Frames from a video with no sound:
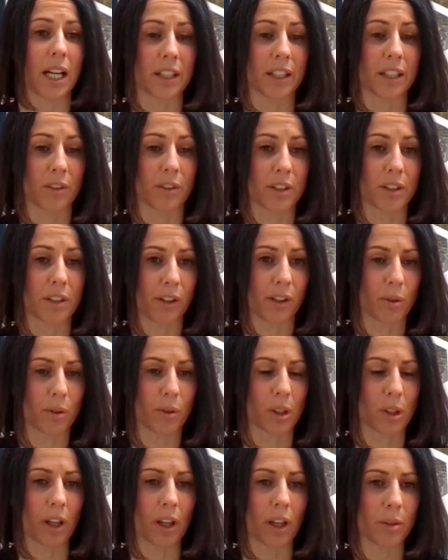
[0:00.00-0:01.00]
the Ontario
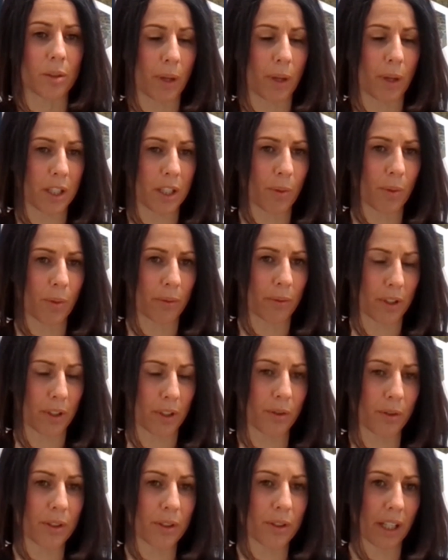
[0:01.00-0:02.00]
client base, by
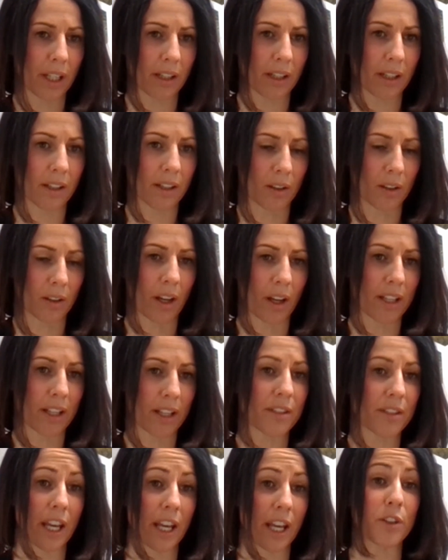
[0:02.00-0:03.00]
reducing
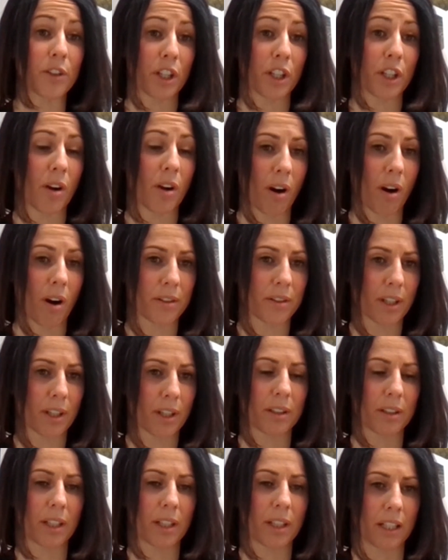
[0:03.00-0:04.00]
clients' energy costs
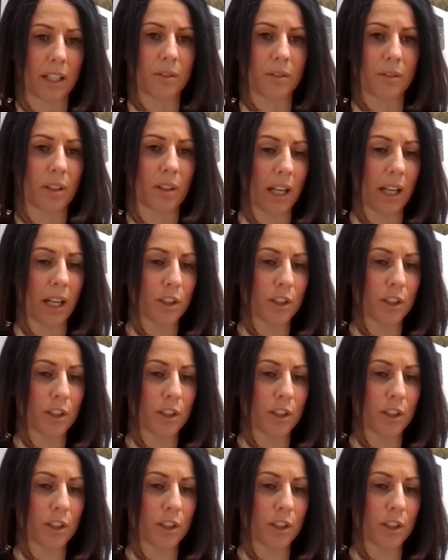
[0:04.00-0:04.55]
and